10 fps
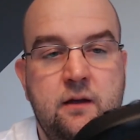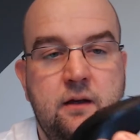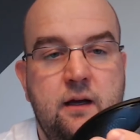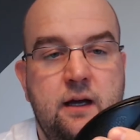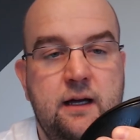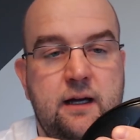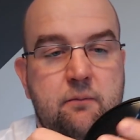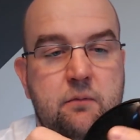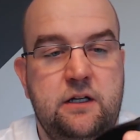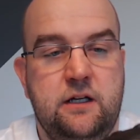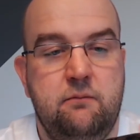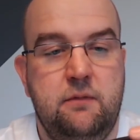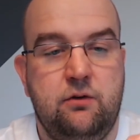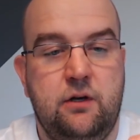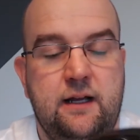um, you can
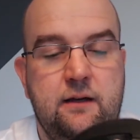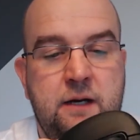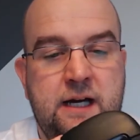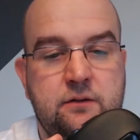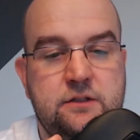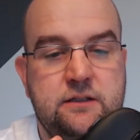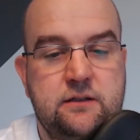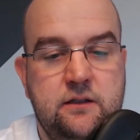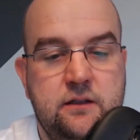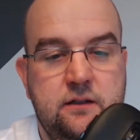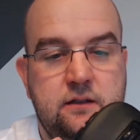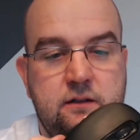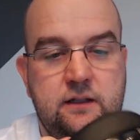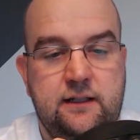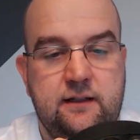middle click the mouse.
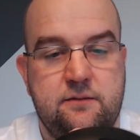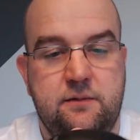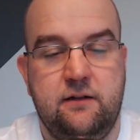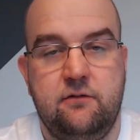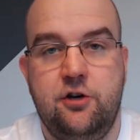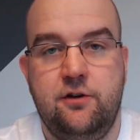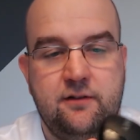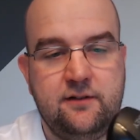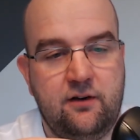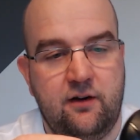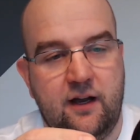that's a bit rude, sorry.